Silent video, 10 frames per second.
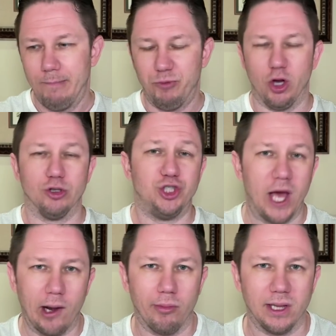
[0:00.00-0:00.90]
you know
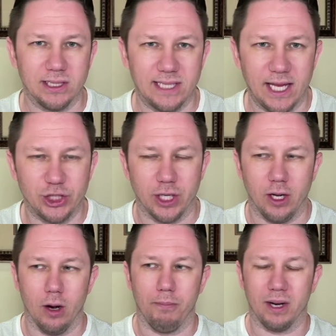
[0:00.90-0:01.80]
generalization
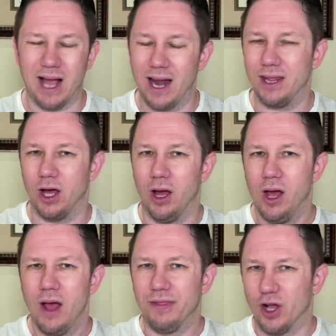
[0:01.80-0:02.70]
here, but kind of the
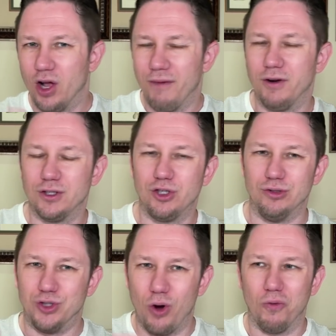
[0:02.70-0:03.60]
the governors who
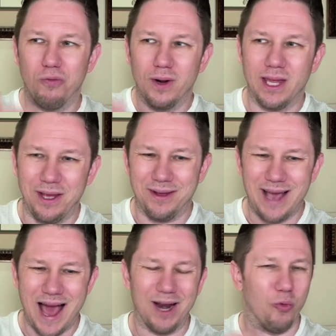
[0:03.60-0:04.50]
don't really
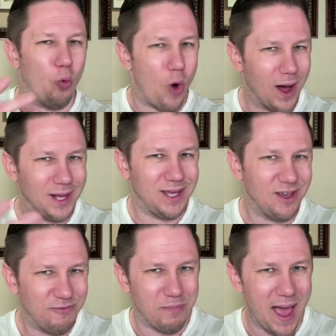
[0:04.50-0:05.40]
kind of want to
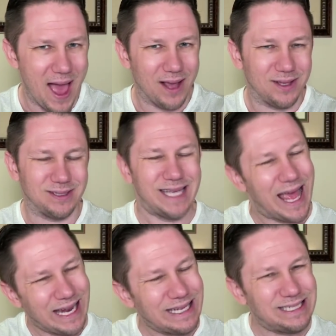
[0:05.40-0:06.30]
give back
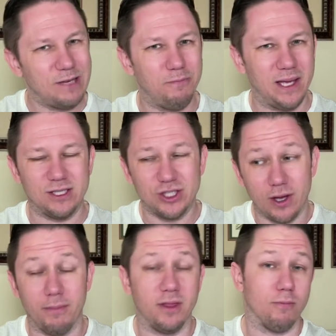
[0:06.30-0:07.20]
tend to be
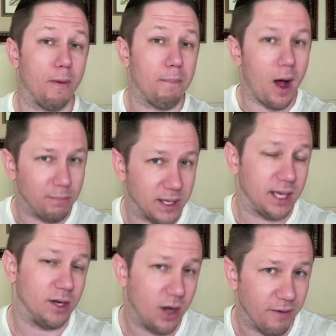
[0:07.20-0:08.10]
some of the
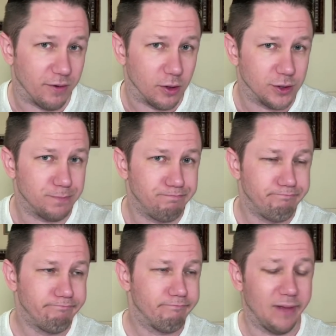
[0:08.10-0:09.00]
Republican governors.
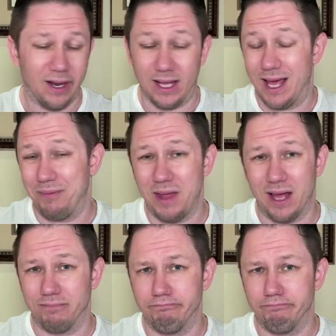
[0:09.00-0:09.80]
And again, I'm not